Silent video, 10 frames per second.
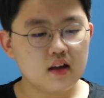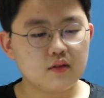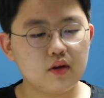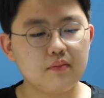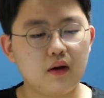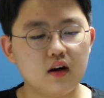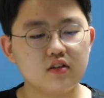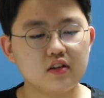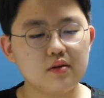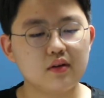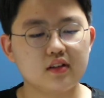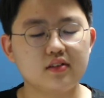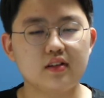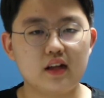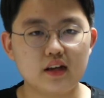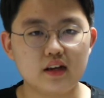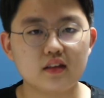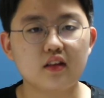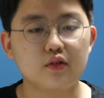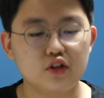When Park Chung-hee was
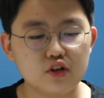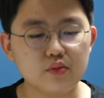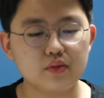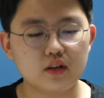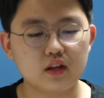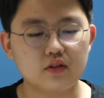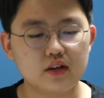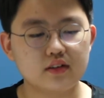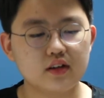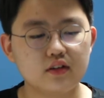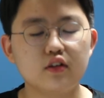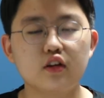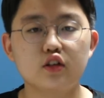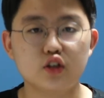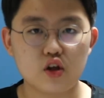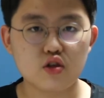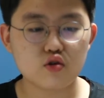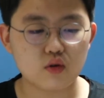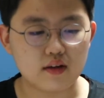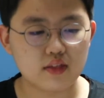assassinated, the new military centered on Jeon
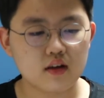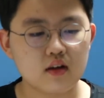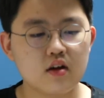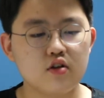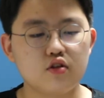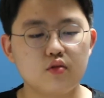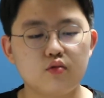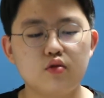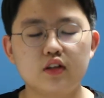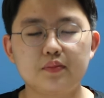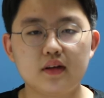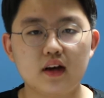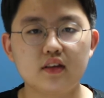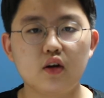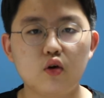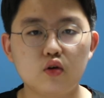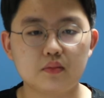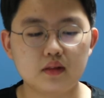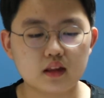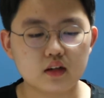Do-hwan, who was behind the whole
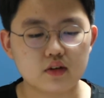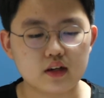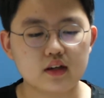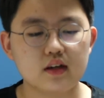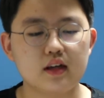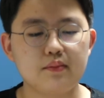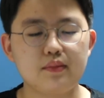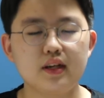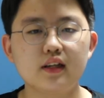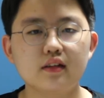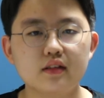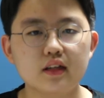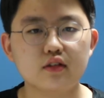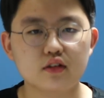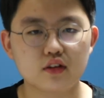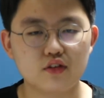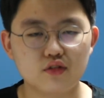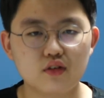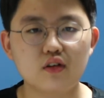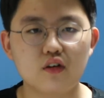military, immediately took
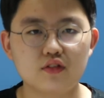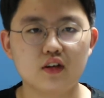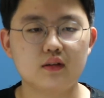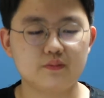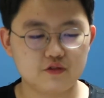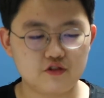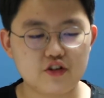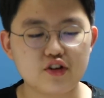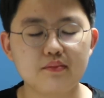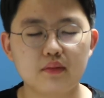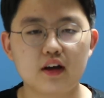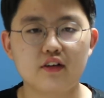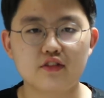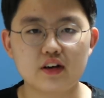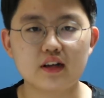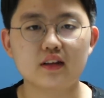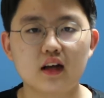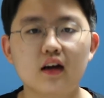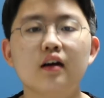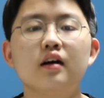control of the regime by creating
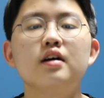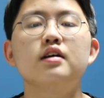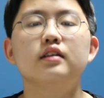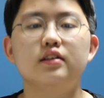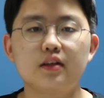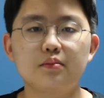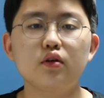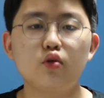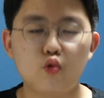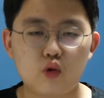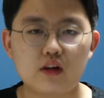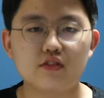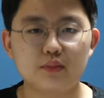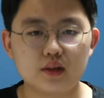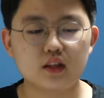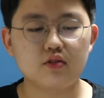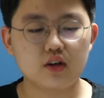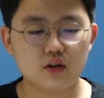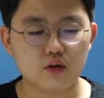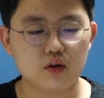the December 12th Military
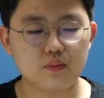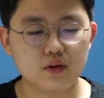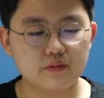Corps.